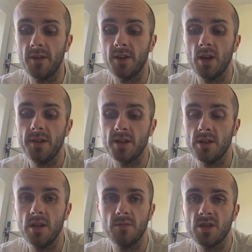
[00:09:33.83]
I've got nothing to
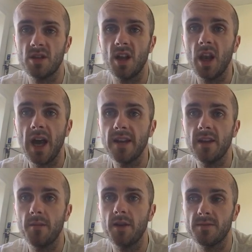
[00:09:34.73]
eat. I'm just going to lie
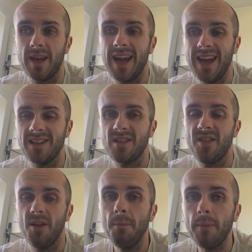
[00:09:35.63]
there because my head is
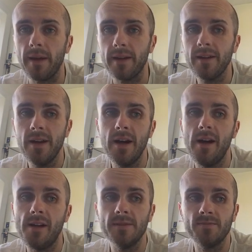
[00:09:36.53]
thumping.
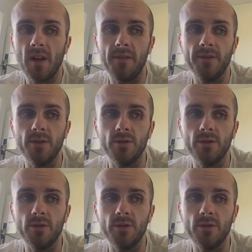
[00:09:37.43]
I'm